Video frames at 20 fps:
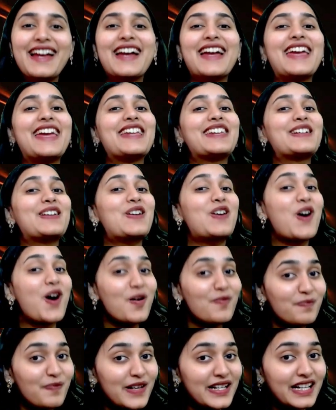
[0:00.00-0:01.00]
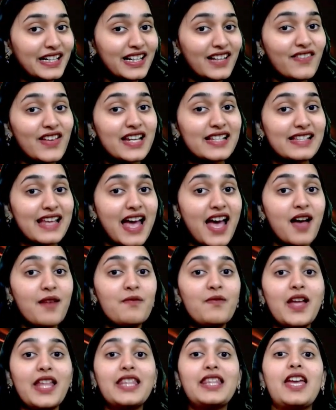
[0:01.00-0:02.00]
in competitive exam
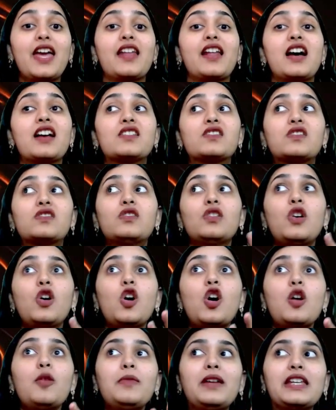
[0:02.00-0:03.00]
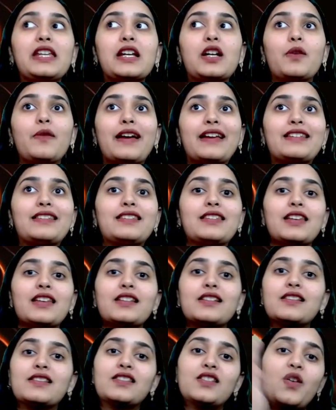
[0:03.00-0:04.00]
when there are so many
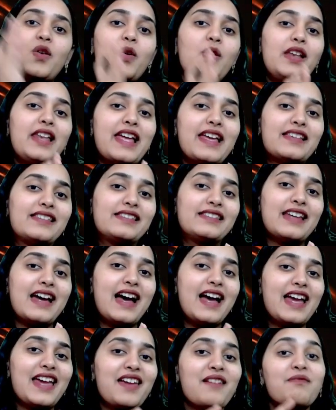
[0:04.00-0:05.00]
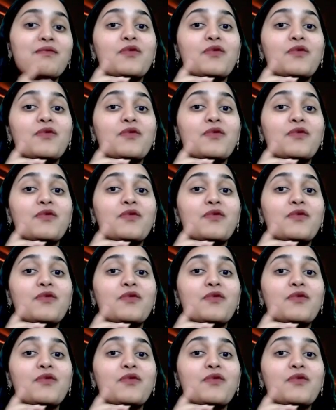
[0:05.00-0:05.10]
questions, so less time,